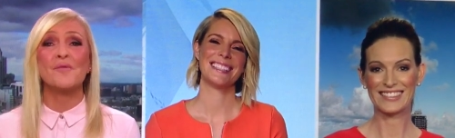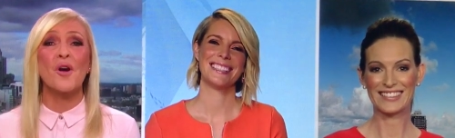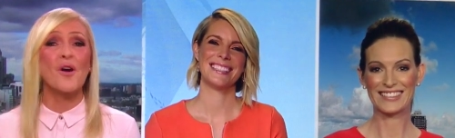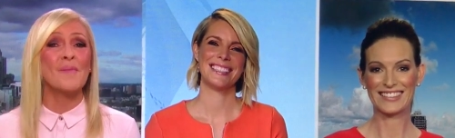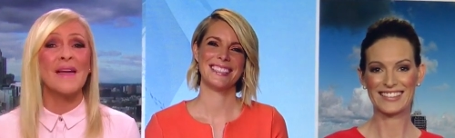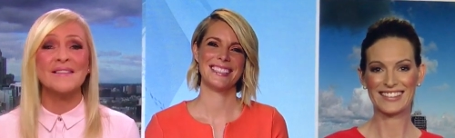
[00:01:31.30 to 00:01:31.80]
Speaker 1: and
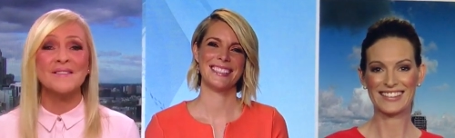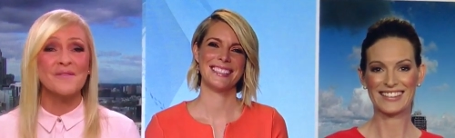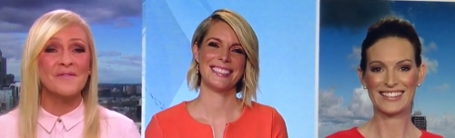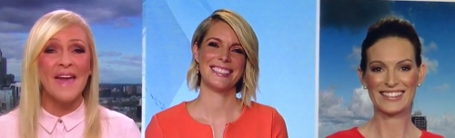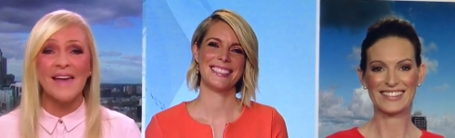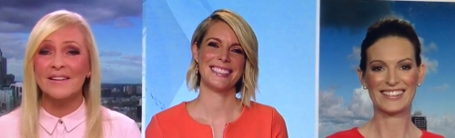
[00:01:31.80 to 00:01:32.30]
romance
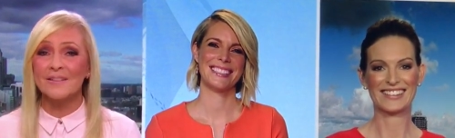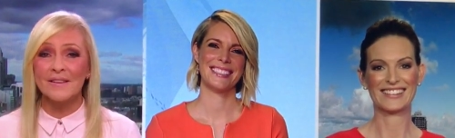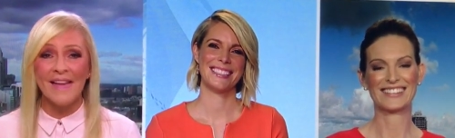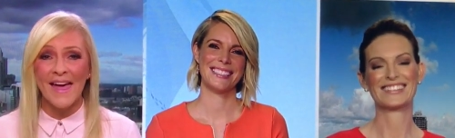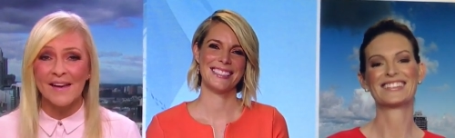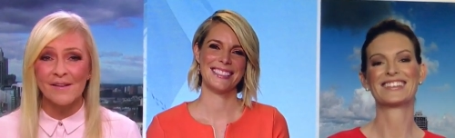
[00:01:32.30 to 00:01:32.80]
of that little
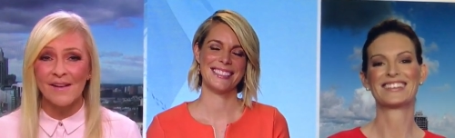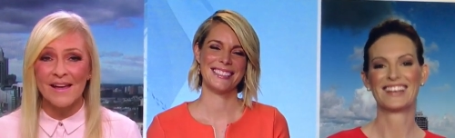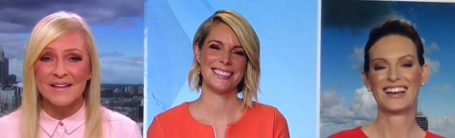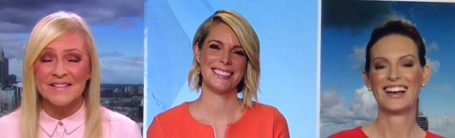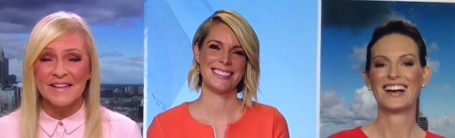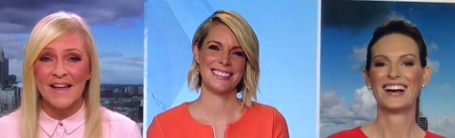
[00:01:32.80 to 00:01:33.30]

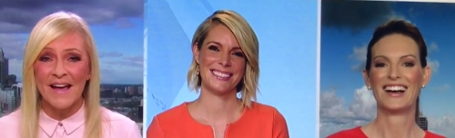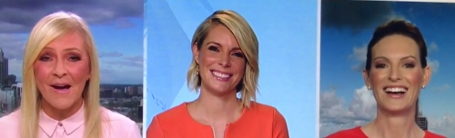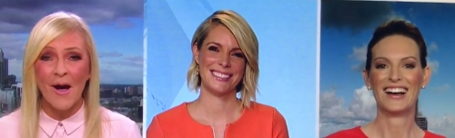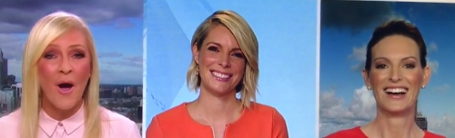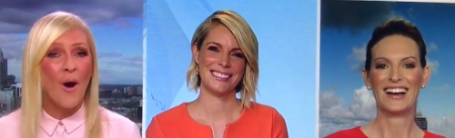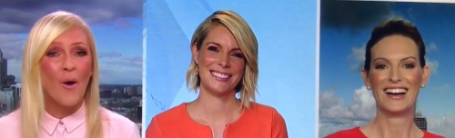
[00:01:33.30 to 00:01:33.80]
candlelight
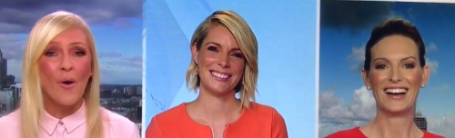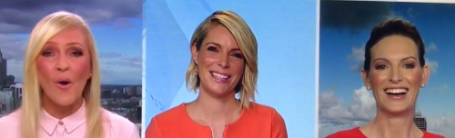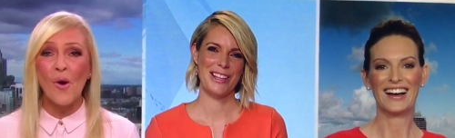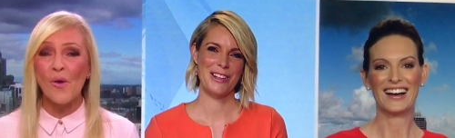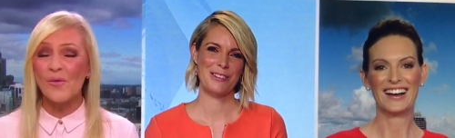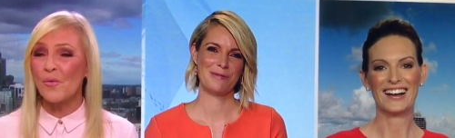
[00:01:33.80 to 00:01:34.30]
dinner
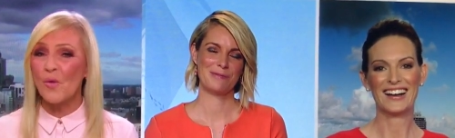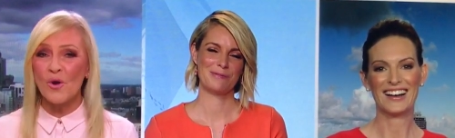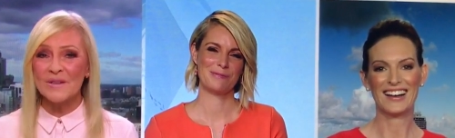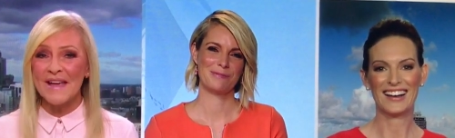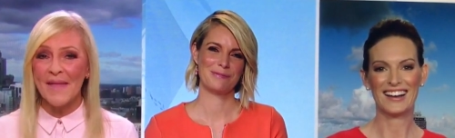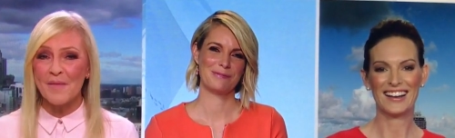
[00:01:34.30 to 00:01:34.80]
or the
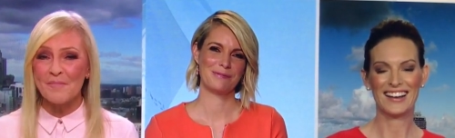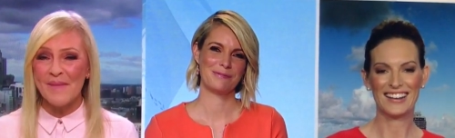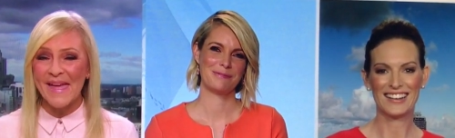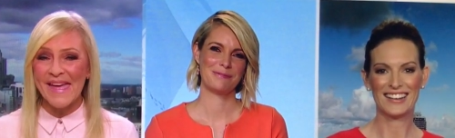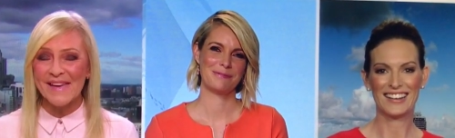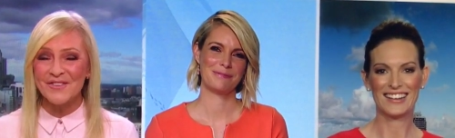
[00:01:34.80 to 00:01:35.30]
walk down the
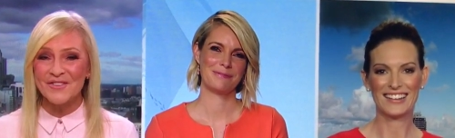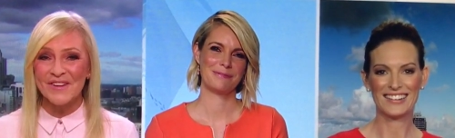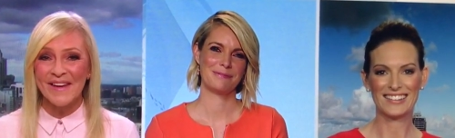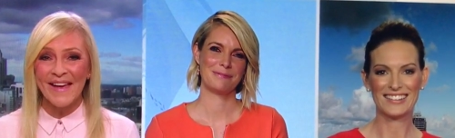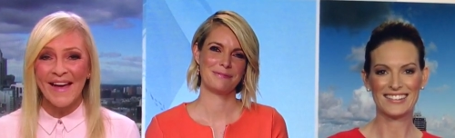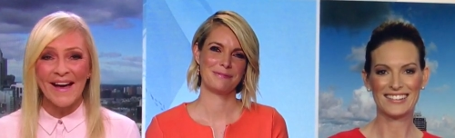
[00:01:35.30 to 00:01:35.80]
beach,
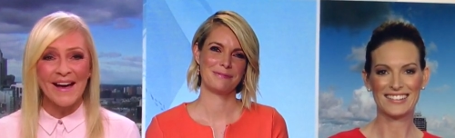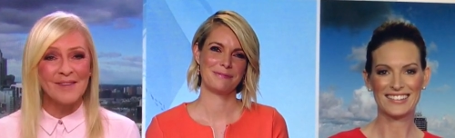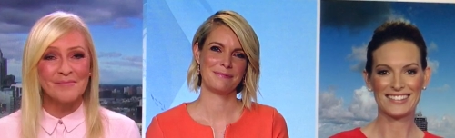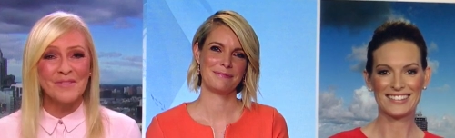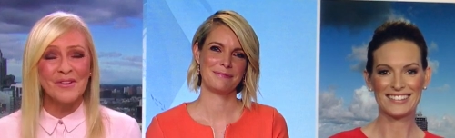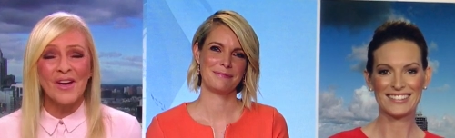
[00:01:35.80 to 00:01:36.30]

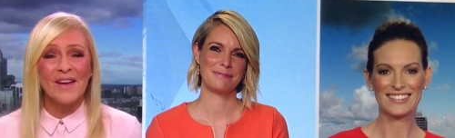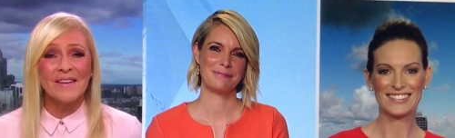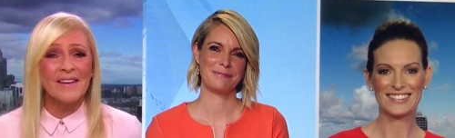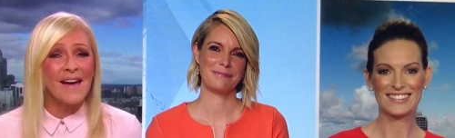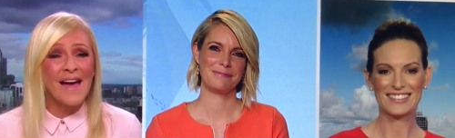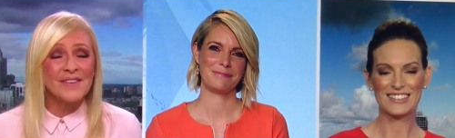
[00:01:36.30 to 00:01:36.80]
um, you know, and
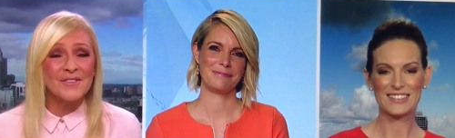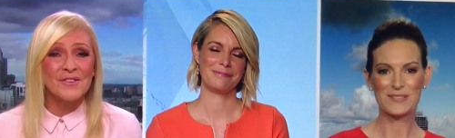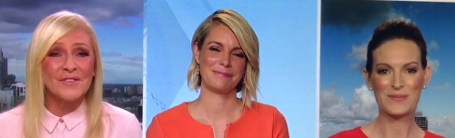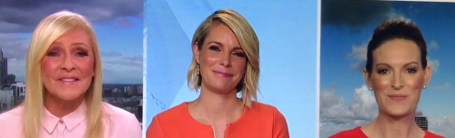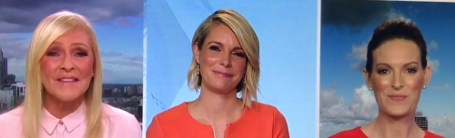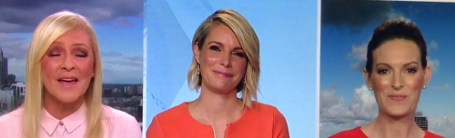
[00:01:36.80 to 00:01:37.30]
yeah, as
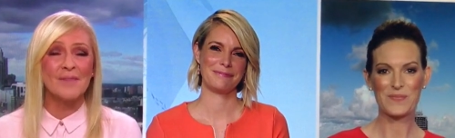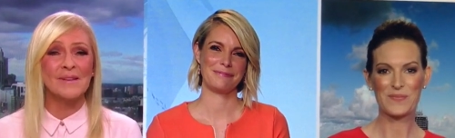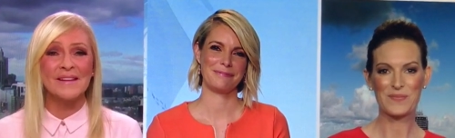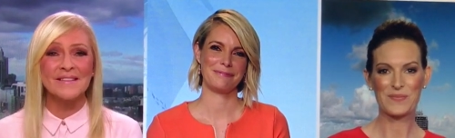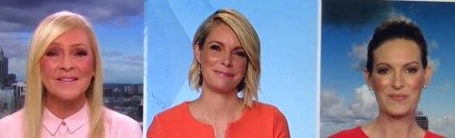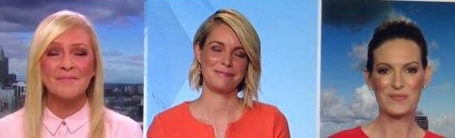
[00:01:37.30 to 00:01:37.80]
you say,
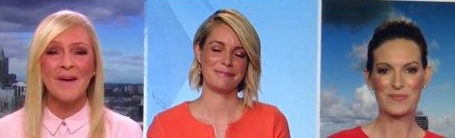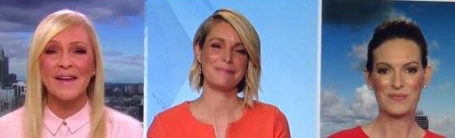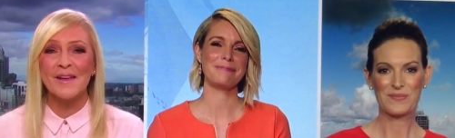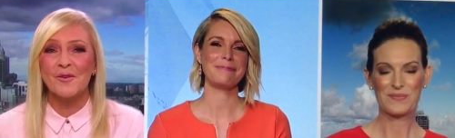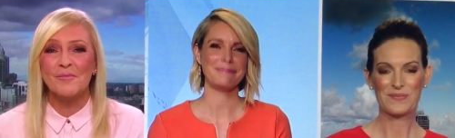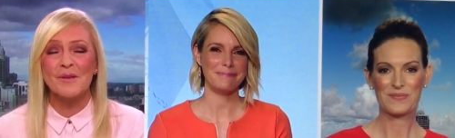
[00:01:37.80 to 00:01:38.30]
Belinda, the
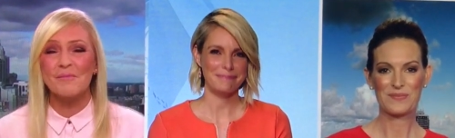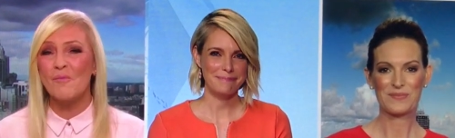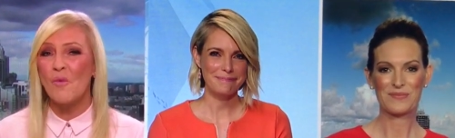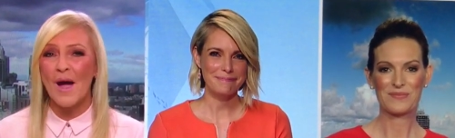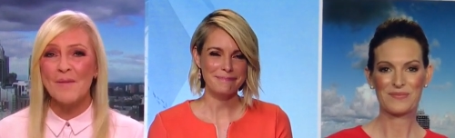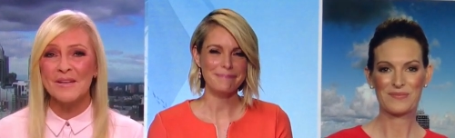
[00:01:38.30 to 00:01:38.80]
money could be
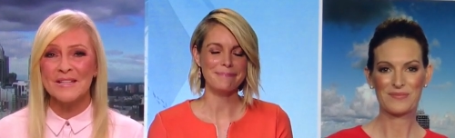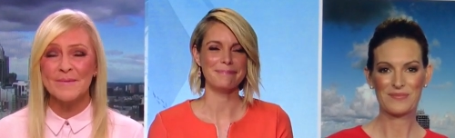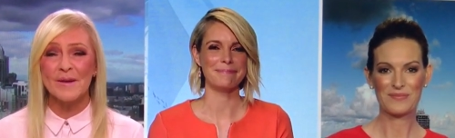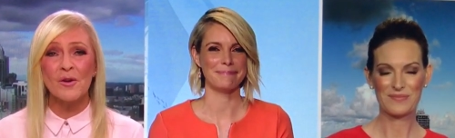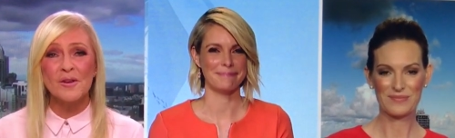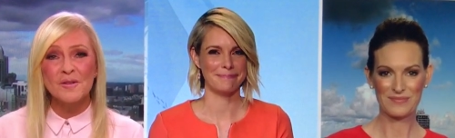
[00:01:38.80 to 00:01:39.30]
way better
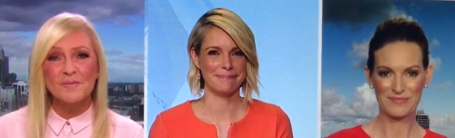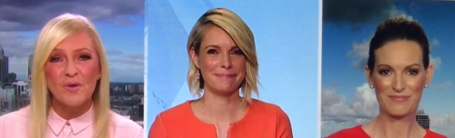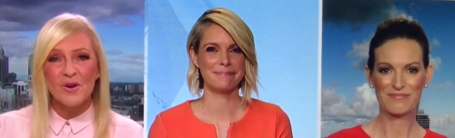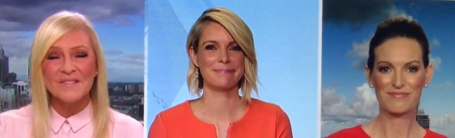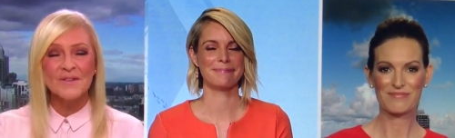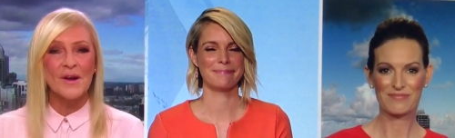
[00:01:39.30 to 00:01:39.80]
spent on a
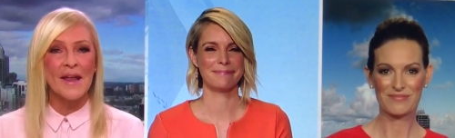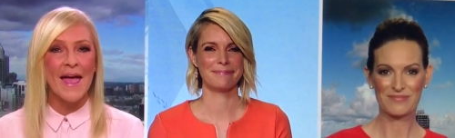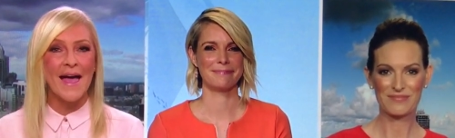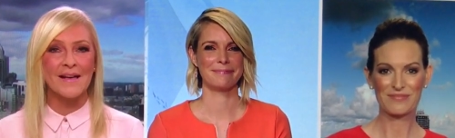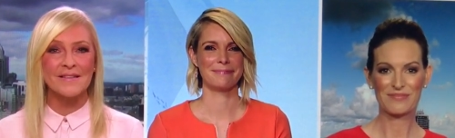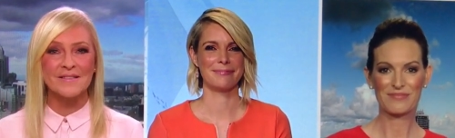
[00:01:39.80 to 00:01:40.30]
deposit on a
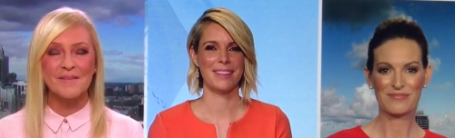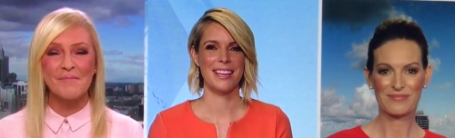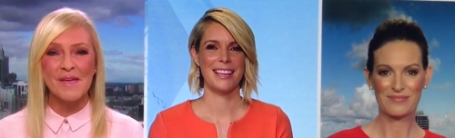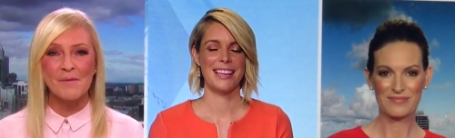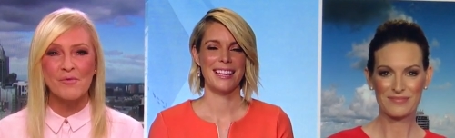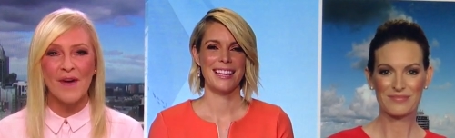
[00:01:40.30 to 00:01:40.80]
house. I'm
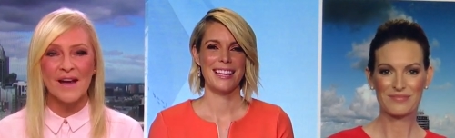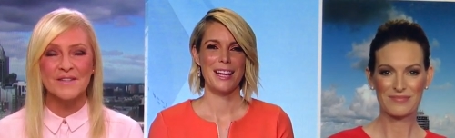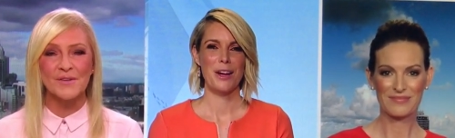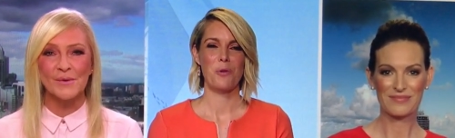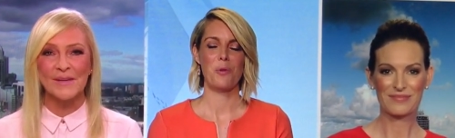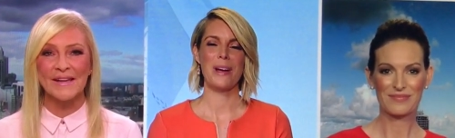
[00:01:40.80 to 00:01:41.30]
being
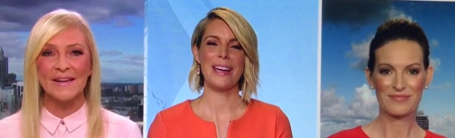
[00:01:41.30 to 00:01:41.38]
practical here.